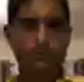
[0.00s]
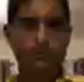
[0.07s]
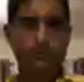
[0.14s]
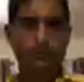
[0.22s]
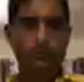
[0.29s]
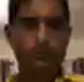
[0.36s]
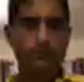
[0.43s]

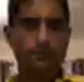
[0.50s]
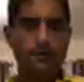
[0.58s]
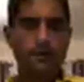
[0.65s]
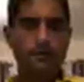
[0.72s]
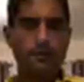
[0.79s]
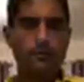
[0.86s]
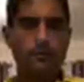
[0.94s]
But the funny
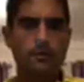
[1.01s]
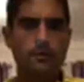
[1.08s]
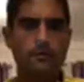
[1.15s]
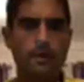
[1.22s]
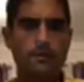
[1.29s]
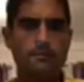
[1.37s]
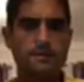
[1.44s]
thing with
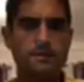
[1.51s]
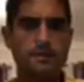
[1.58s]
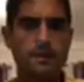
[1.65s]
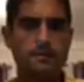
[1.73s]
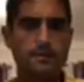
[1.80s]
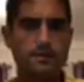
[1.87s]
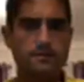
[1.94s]
REM
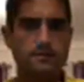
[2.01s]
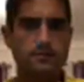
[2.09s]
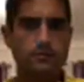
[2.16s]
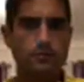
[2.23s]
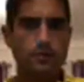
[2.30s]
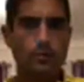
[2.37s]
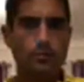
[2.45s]
sleep is
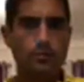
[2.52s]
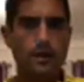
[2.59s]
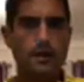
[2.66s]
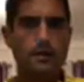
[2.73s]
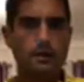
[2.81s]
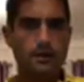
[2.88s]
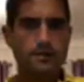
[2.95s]
your
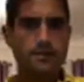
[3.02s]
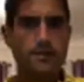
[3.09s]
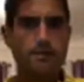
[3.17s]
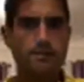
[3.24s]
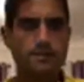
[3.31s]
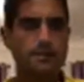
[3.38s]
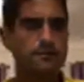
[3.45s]
brain lights
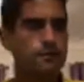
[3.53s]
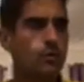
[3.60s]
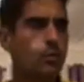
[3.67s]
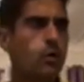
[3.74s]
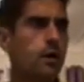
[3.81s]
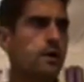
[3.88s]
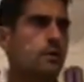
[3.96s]
up as if you're
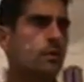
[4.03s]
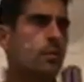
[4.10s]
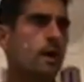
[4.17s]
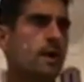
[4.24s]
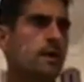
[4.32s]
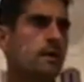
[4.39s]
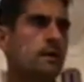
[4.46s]
wide
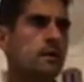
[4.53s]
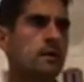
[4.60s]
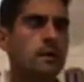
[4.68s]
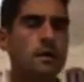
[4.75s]
awake.